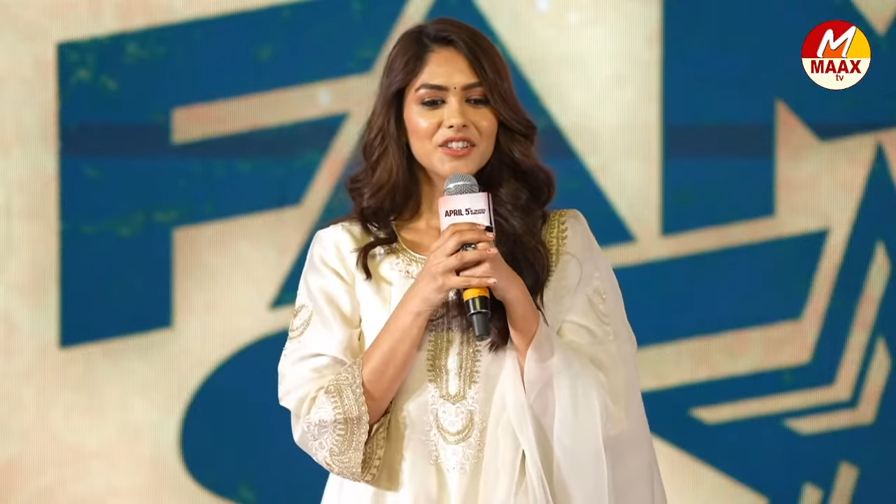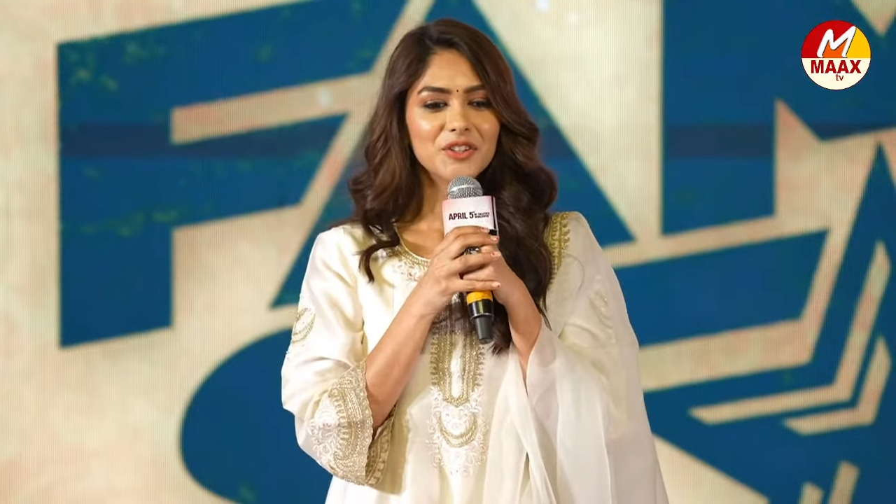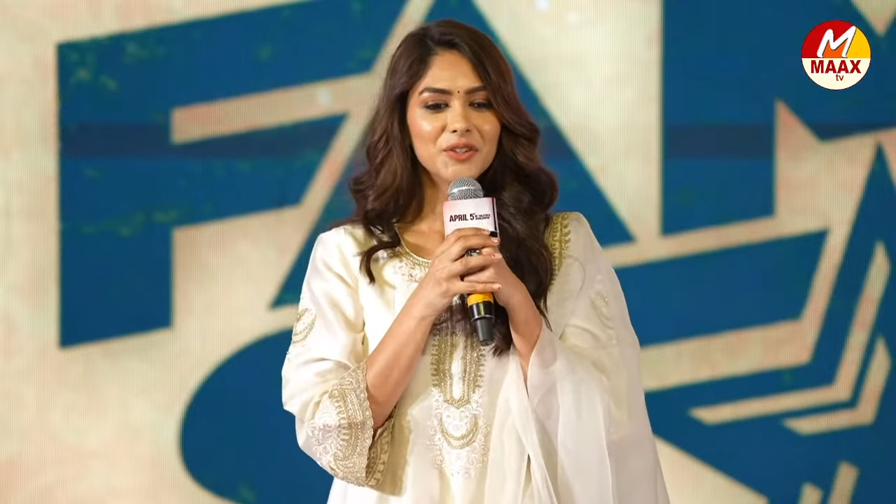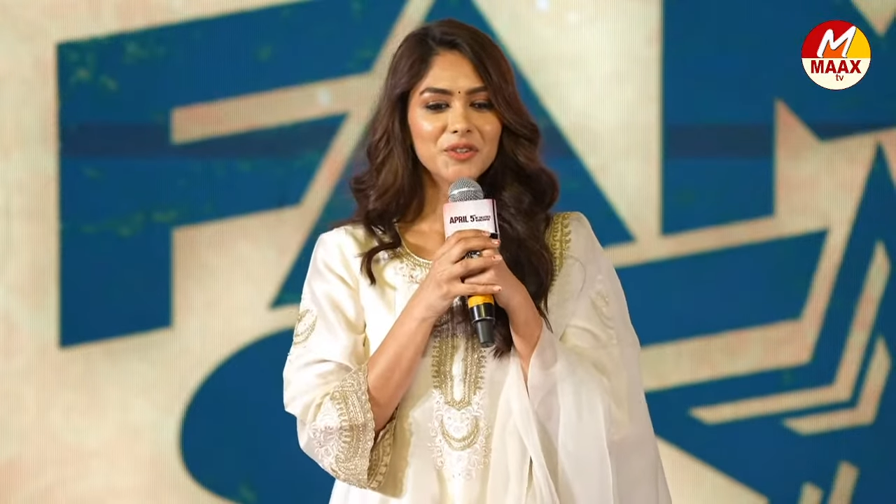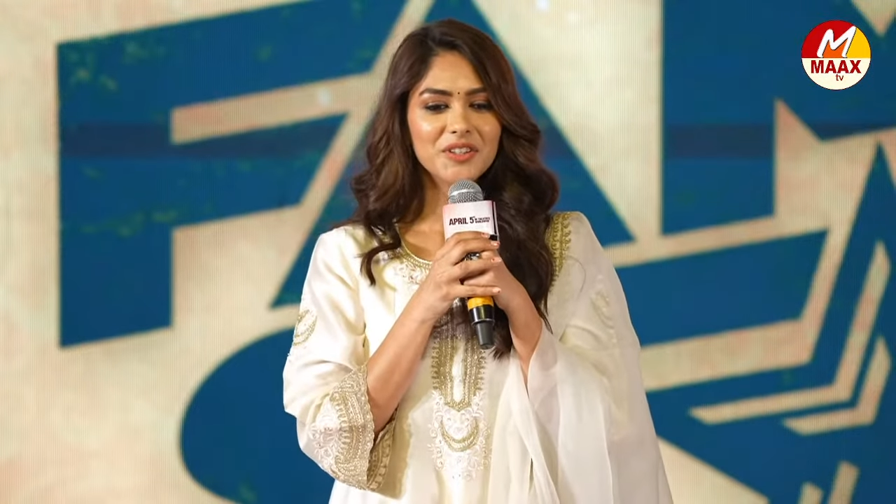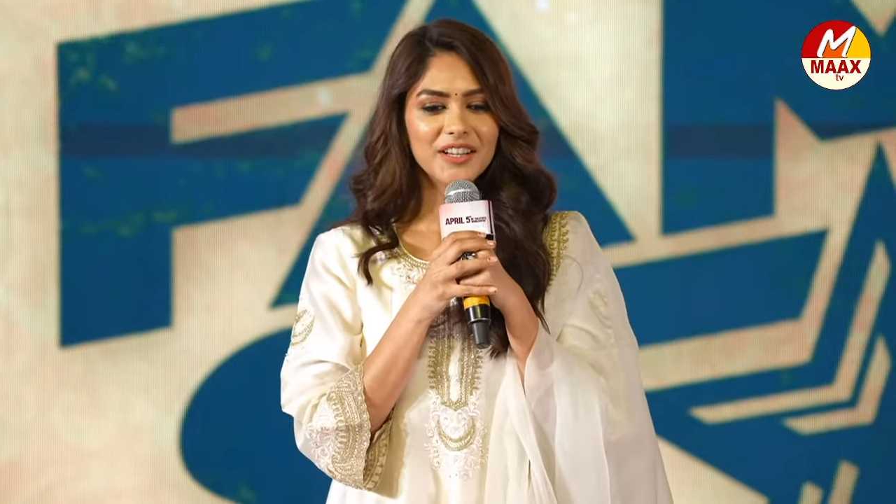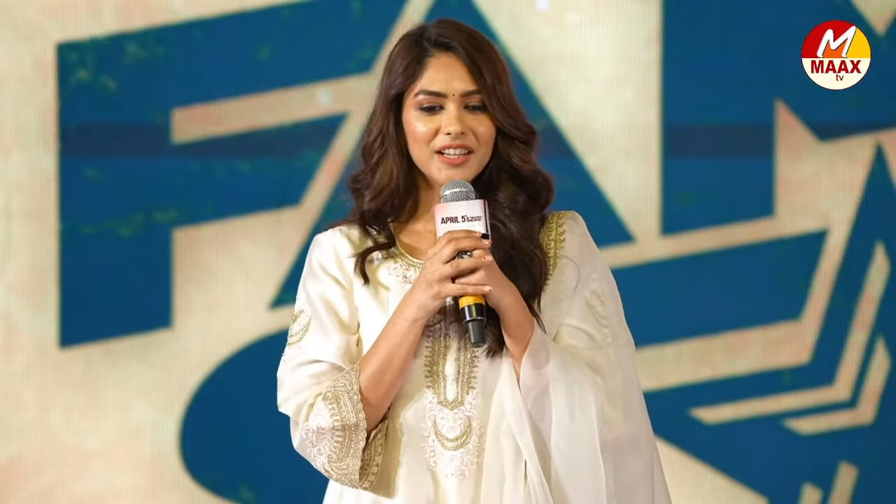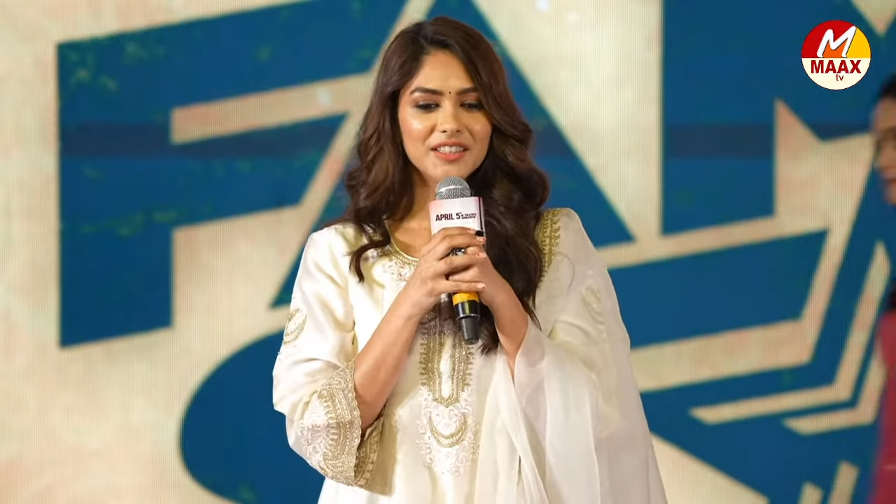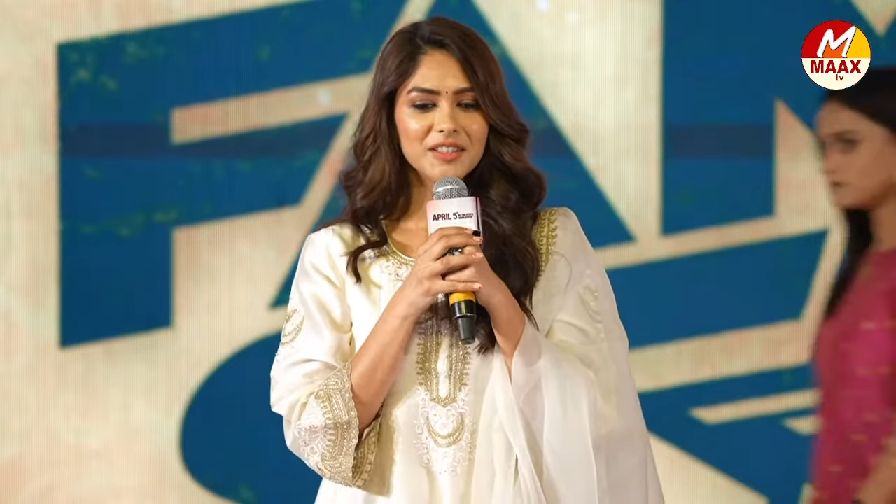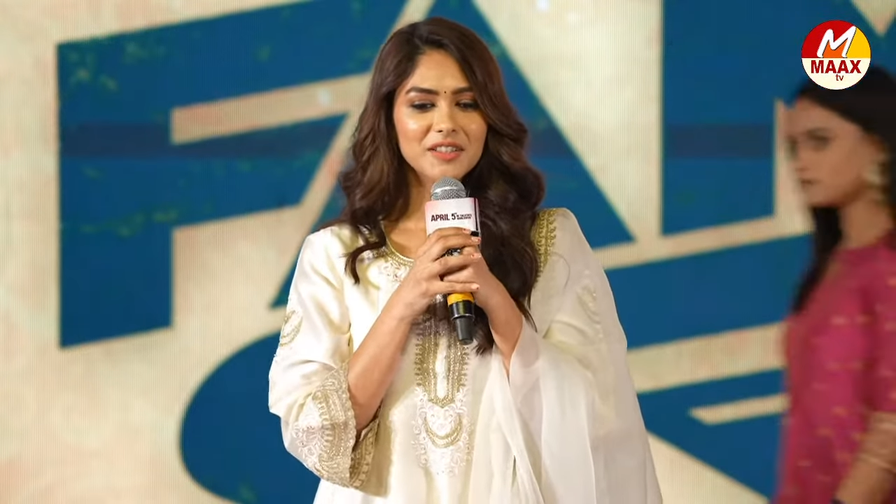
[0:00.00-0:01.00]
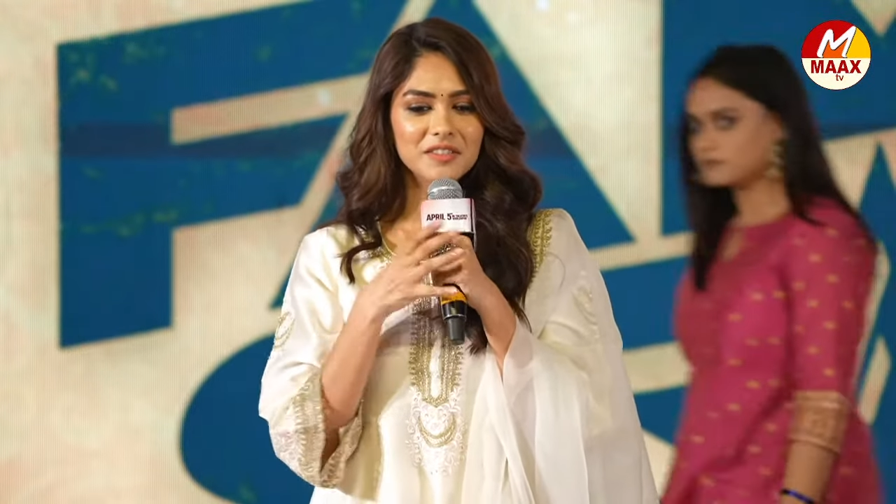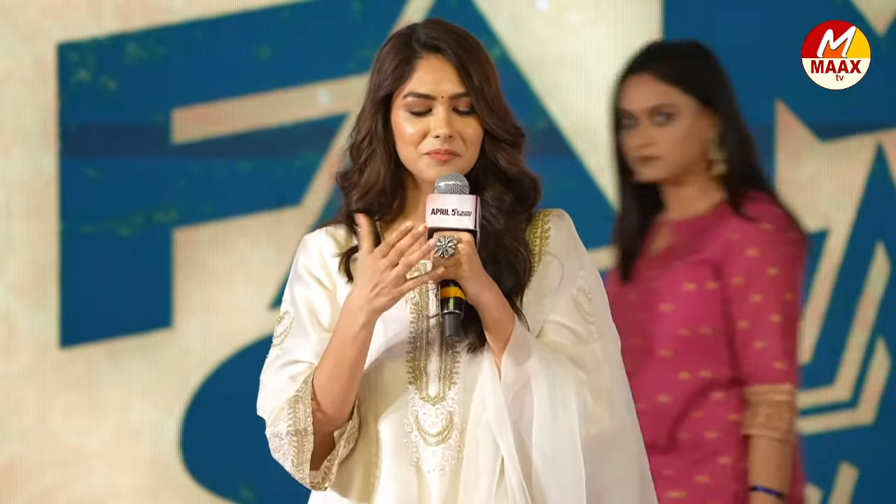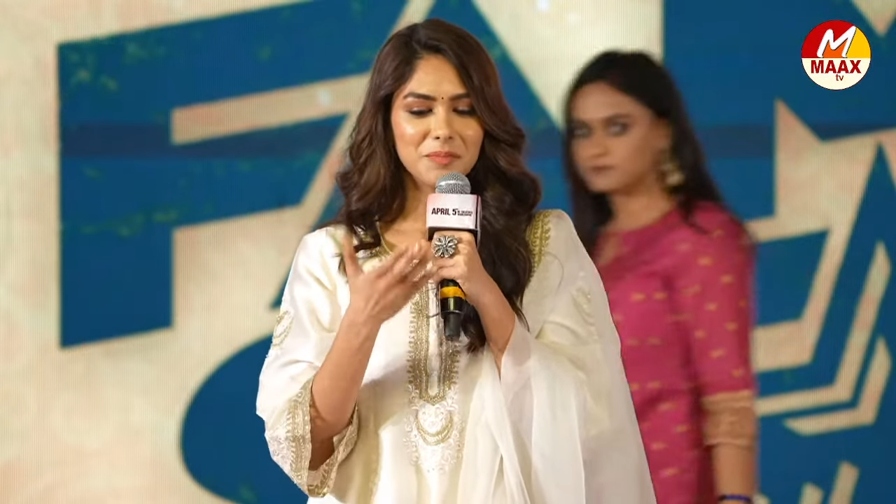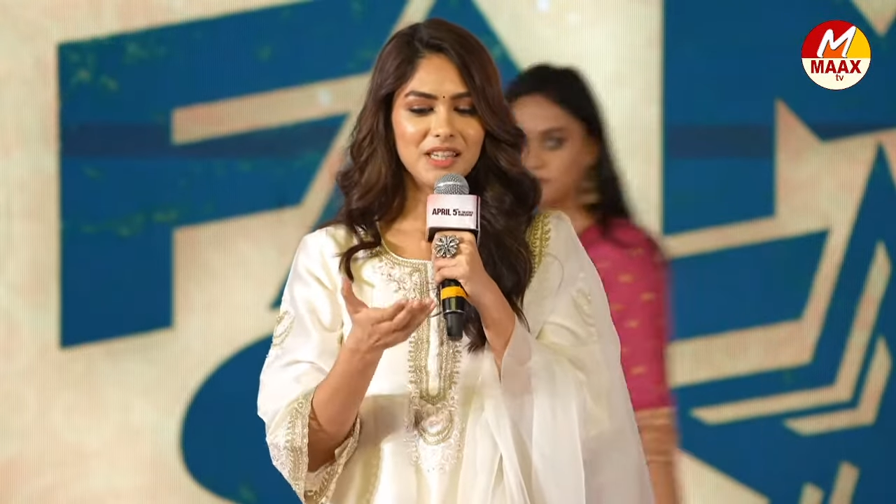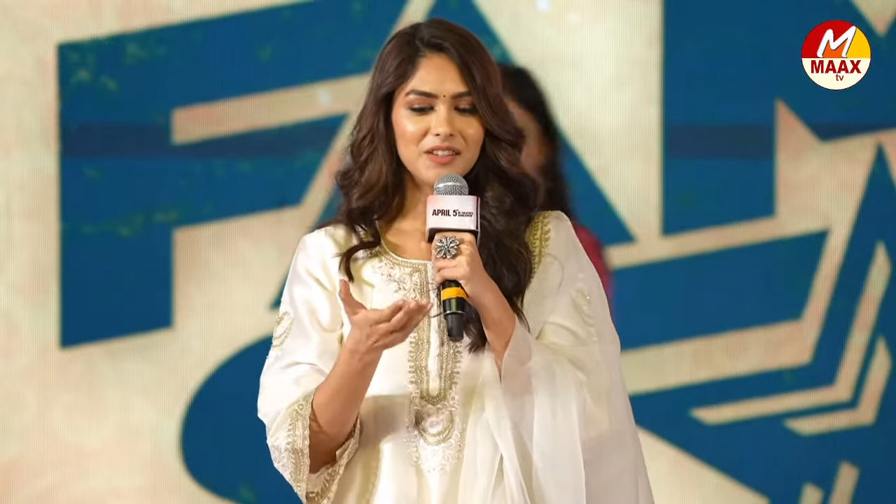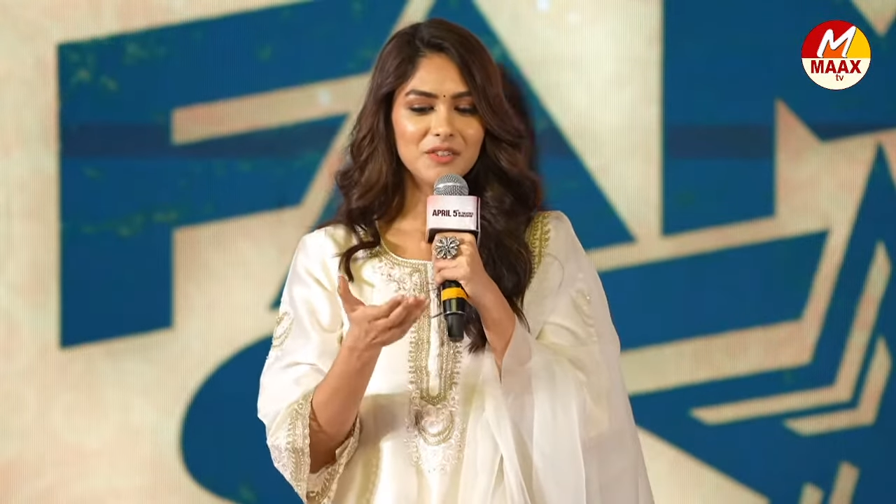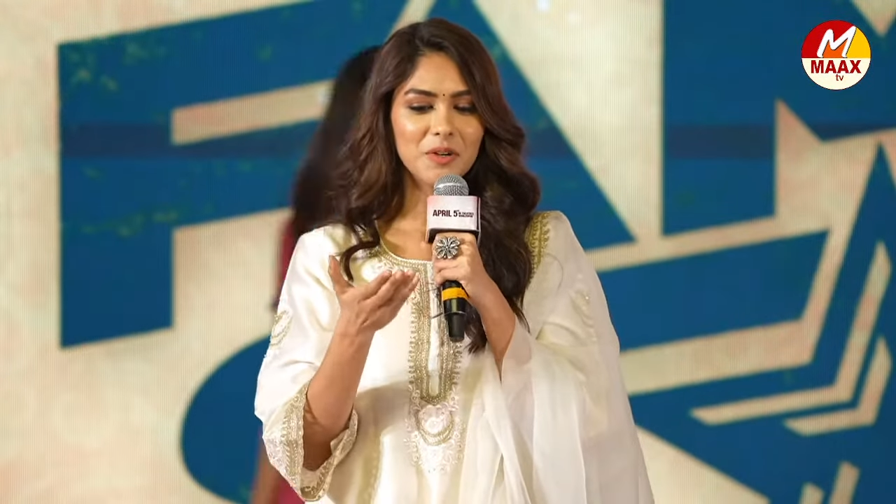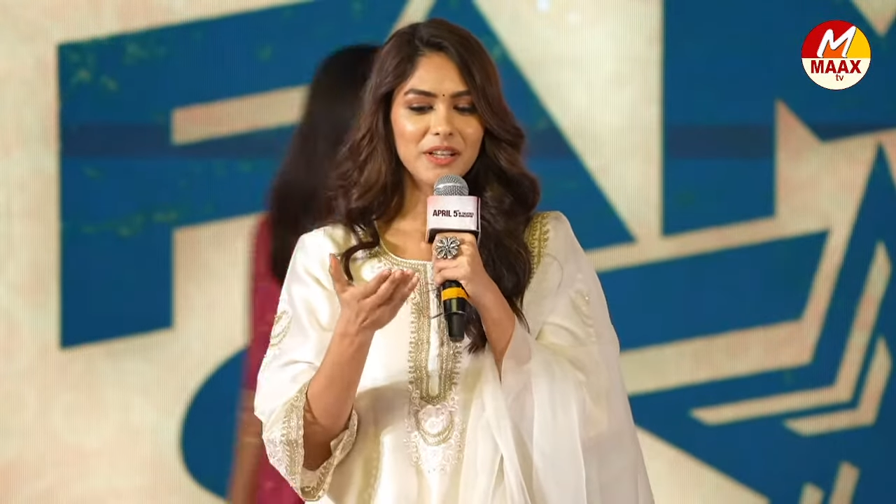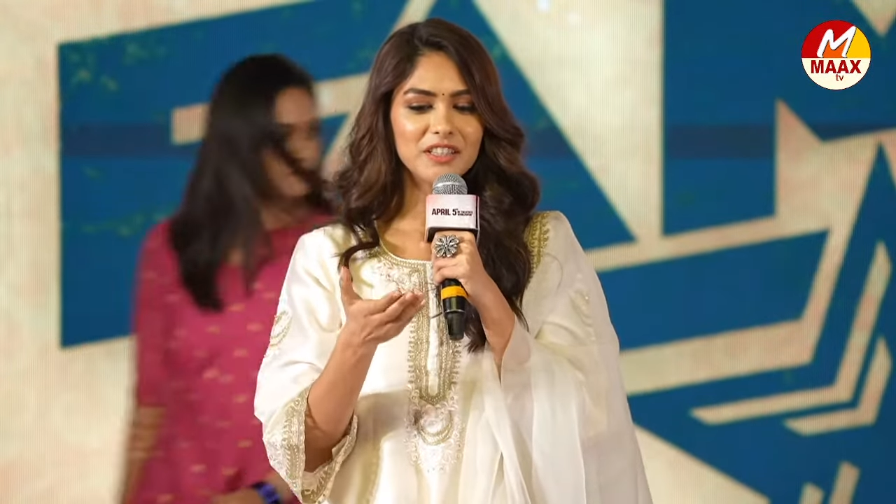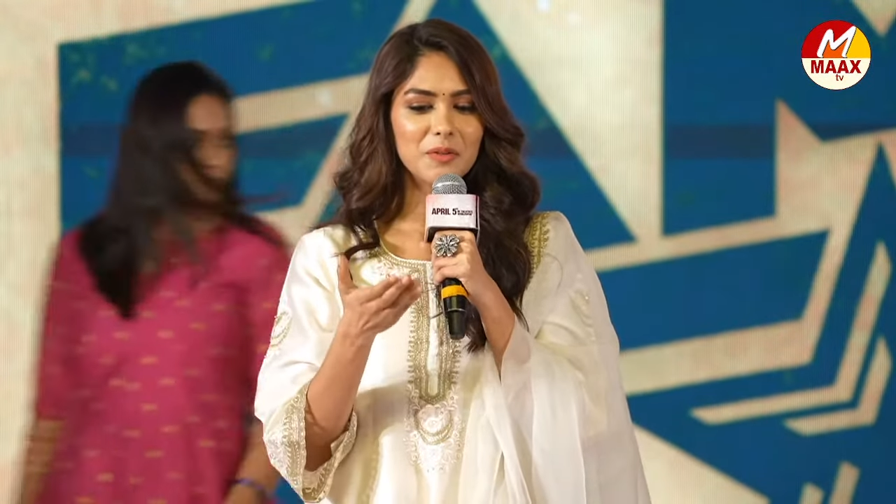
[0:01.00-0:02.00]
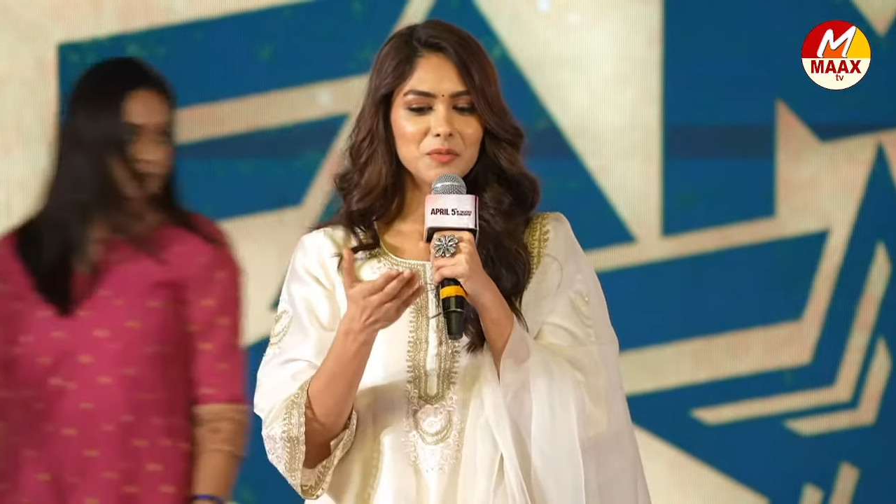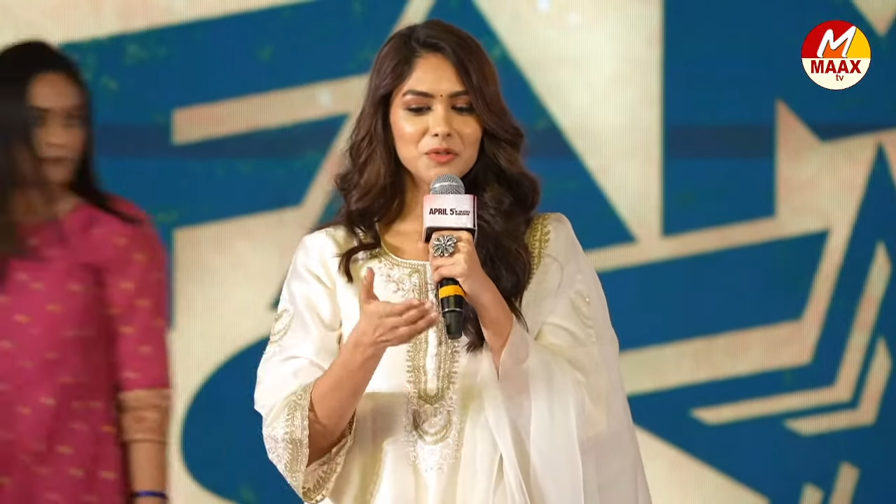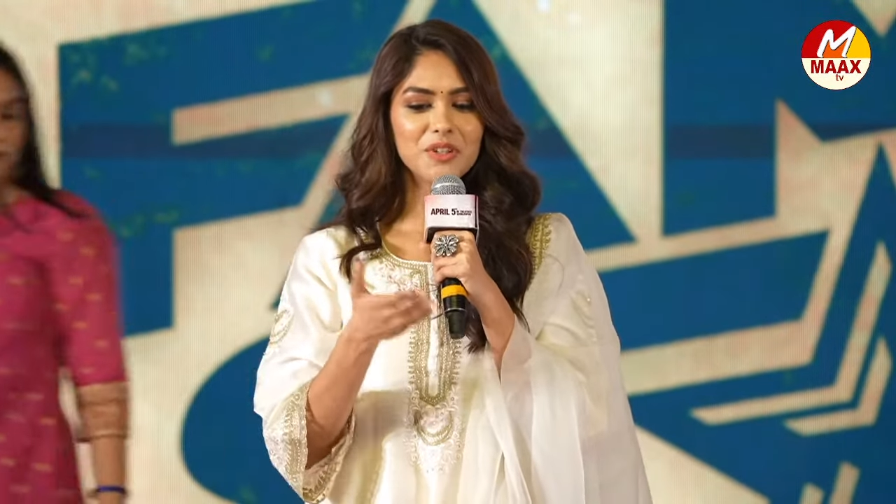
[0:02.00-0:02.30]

you know, narrated me when it comes